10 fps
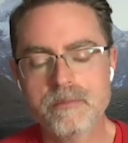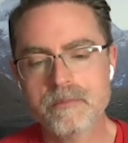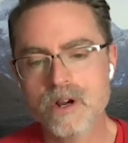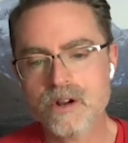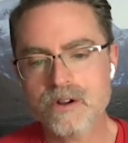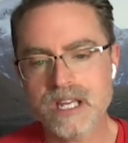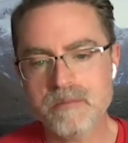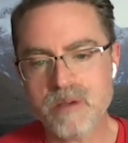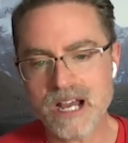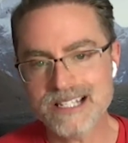Mercury
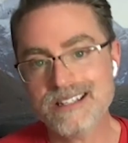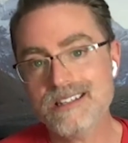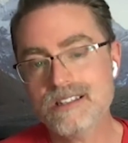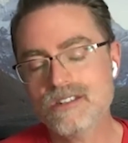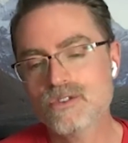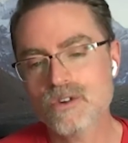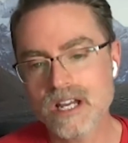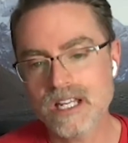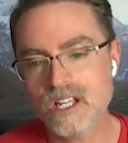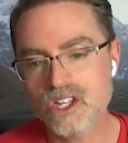in Pisces,
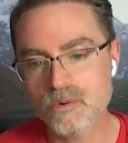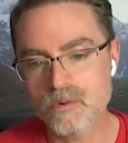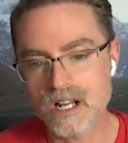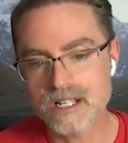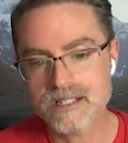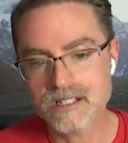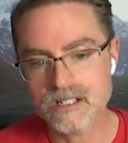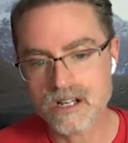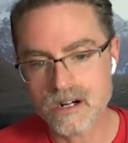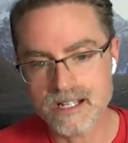trine Uranus in
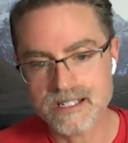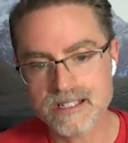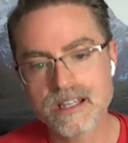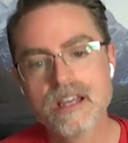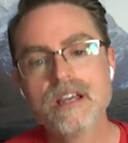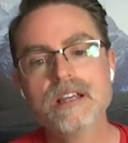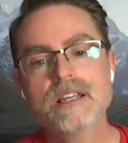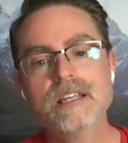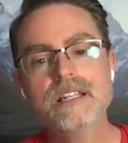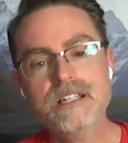Taurus.
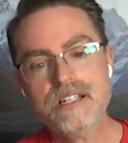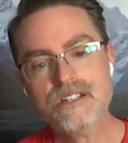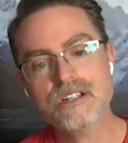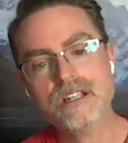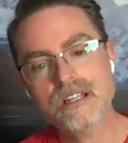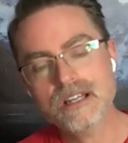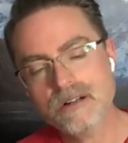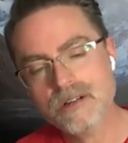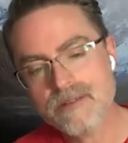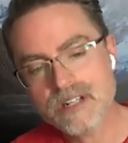In addition,
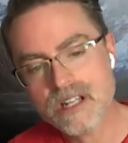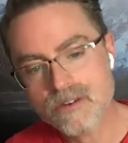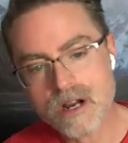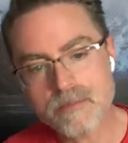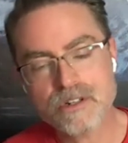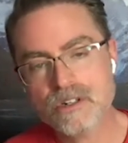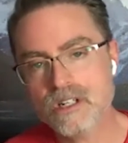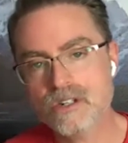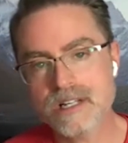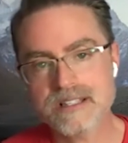we have another
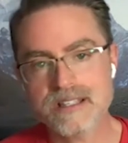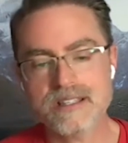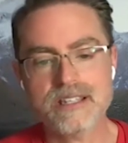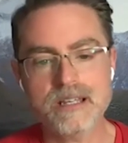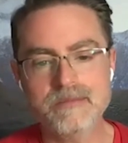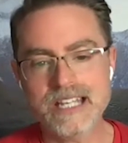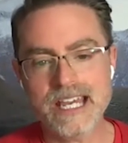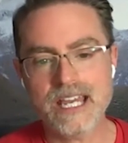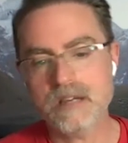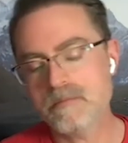opportunity transit the same
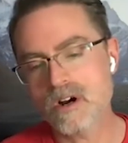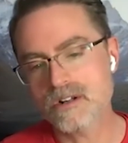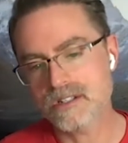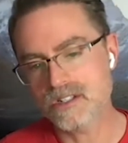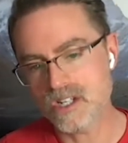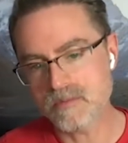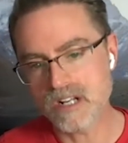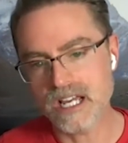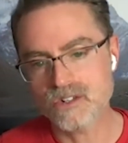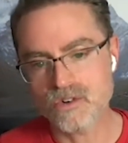day, Mars in
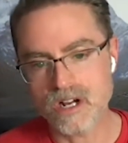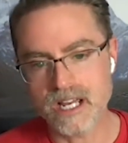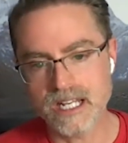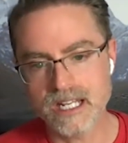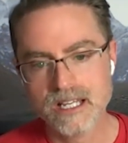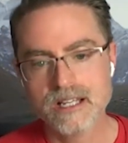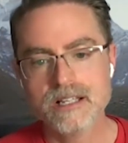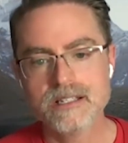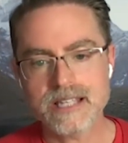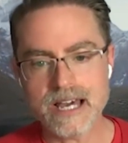Gemini, trine
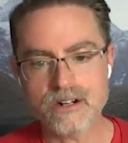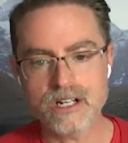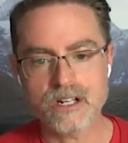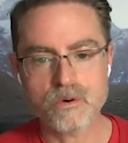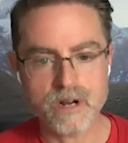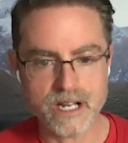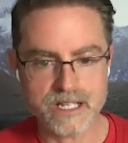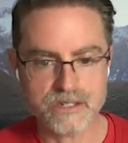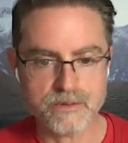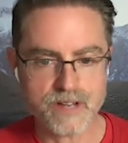Saturn in
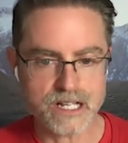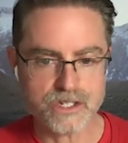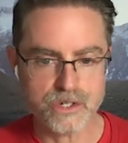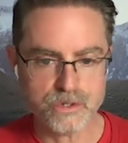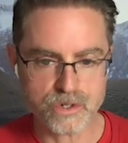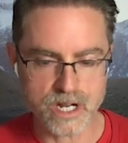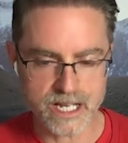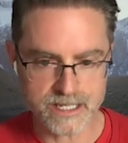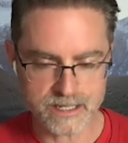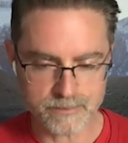Aquarius. So we've got 2
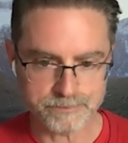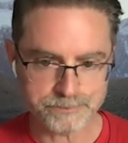trines.